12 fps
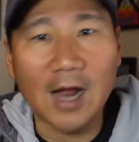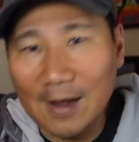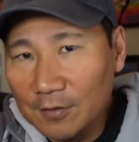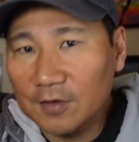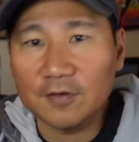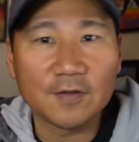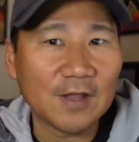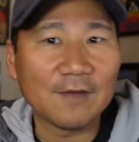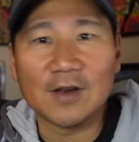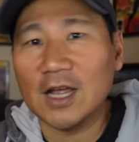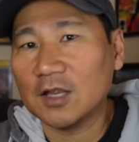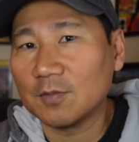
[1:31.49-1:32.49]
Obviously, if they have
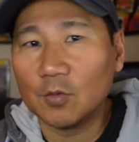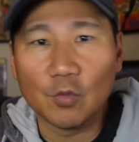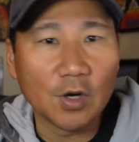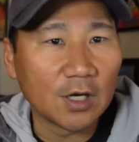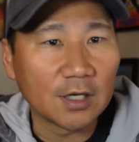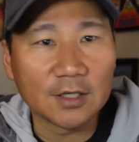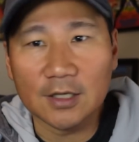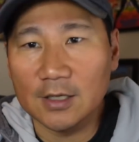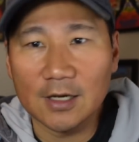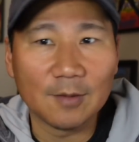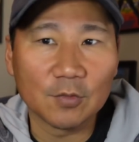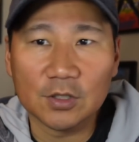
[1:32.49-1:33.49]
an X Men one, and,
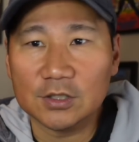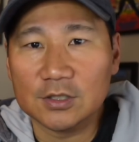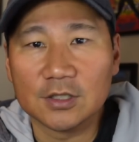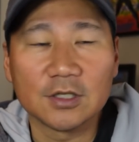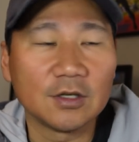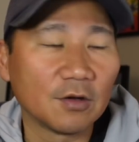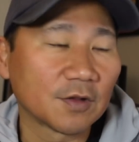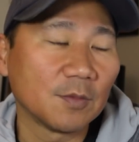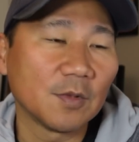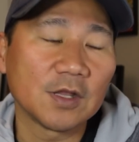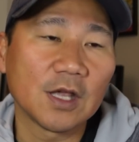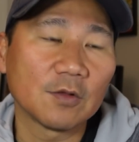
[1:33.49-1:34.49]
and I'm going to, you know, some
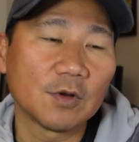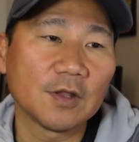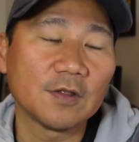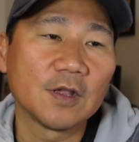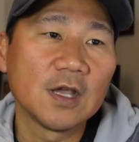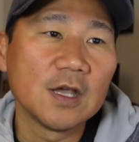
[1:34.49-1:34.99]
of the other ones.